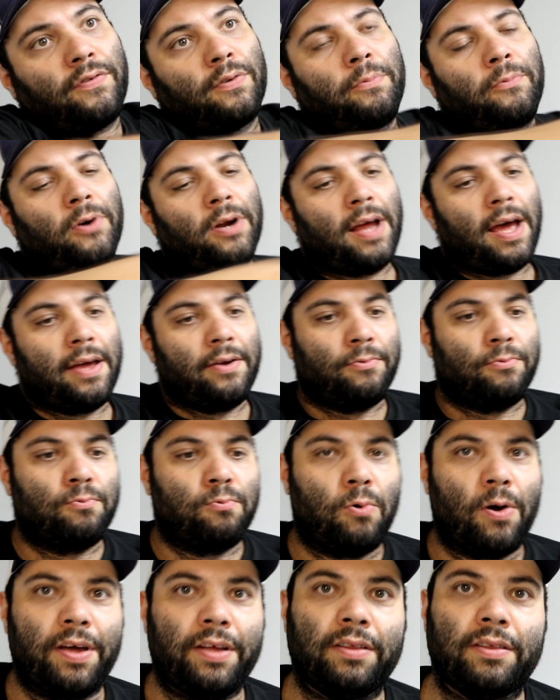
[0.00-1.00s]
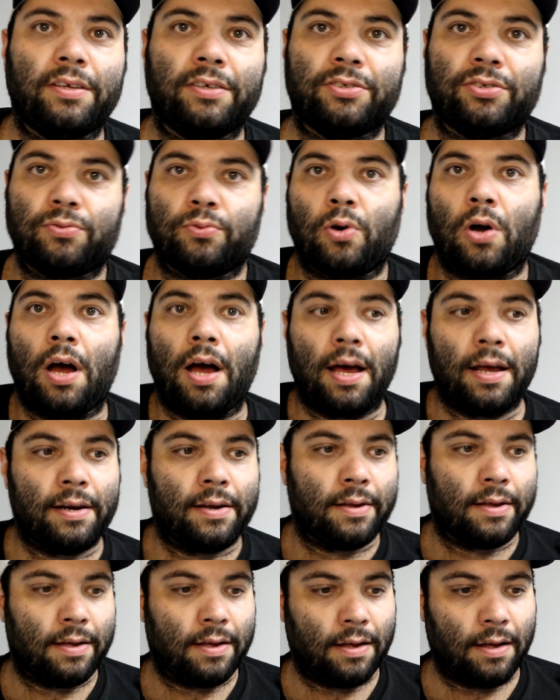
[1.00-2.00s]
from when I weighed this rod
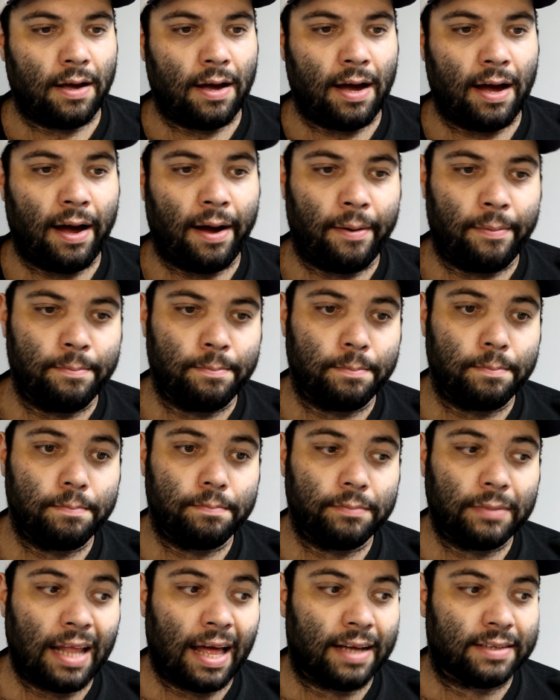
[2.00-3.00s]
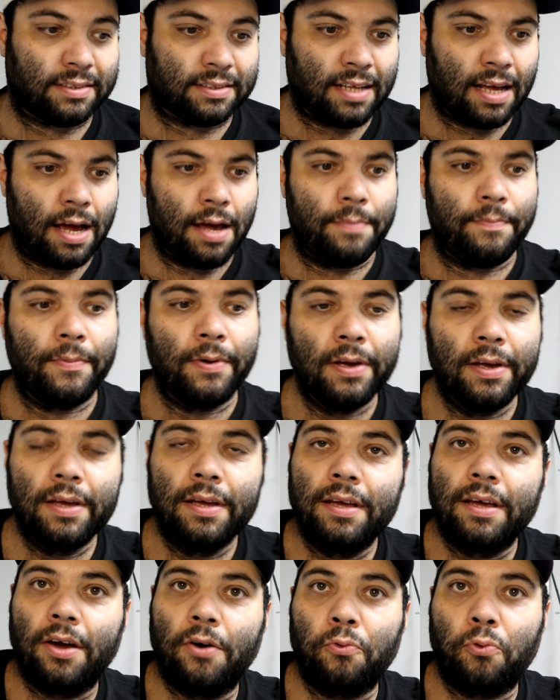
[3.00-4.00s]
last time,
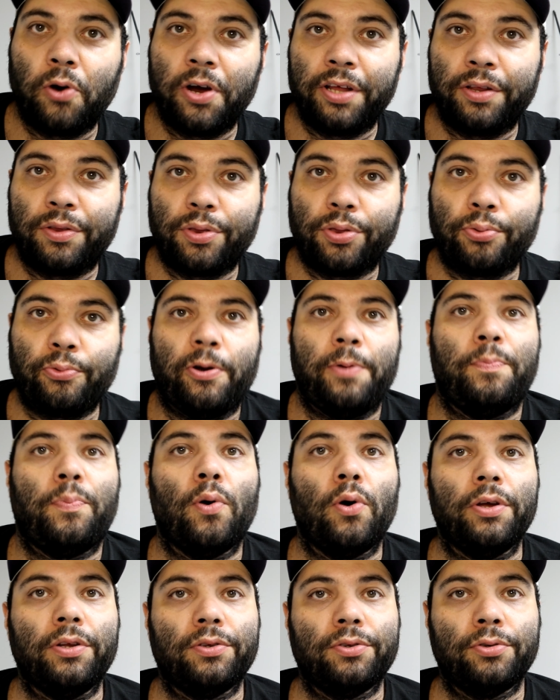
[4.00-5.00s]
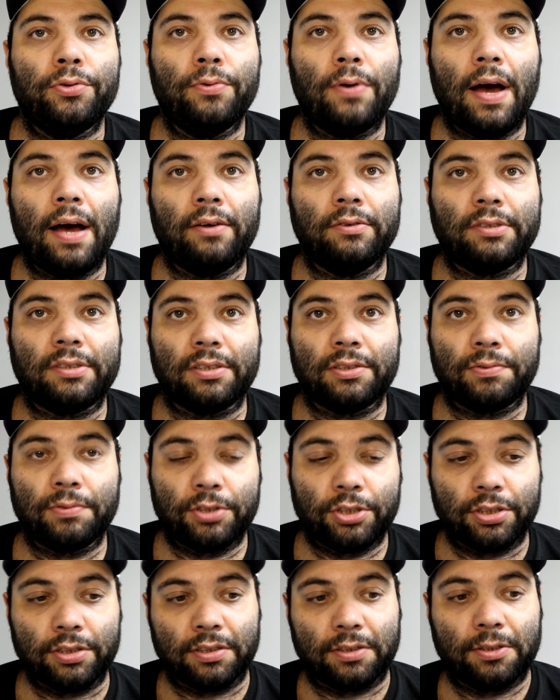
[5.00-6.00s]
it weighed 3.2 ounces,
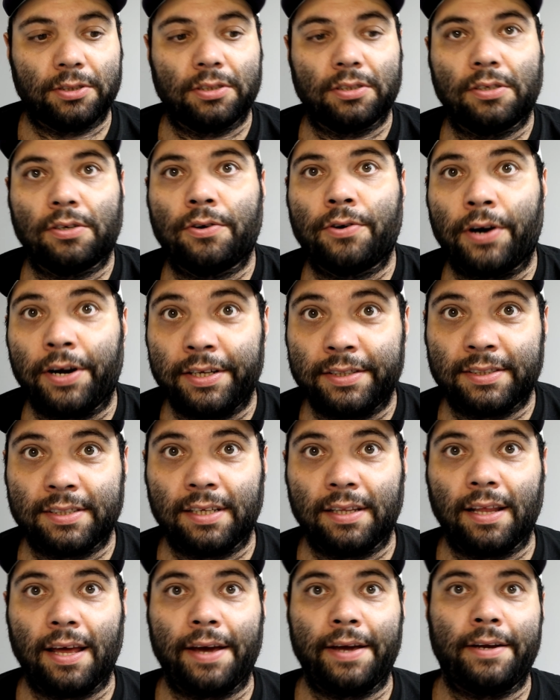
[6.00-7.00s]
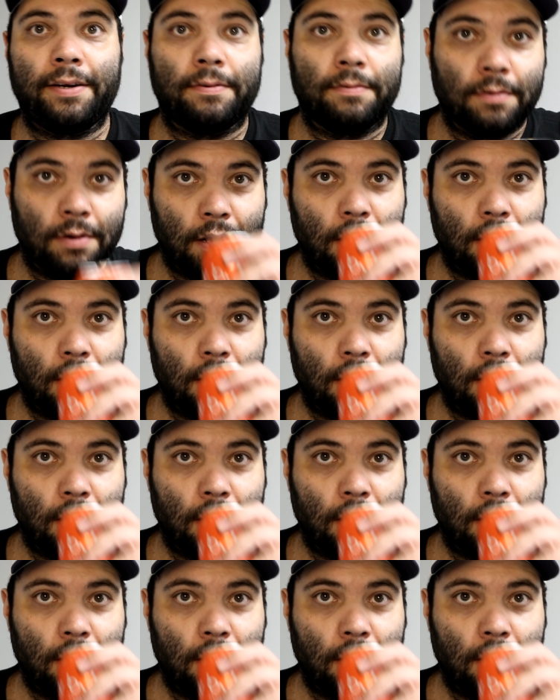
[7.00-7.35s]
which is crazy light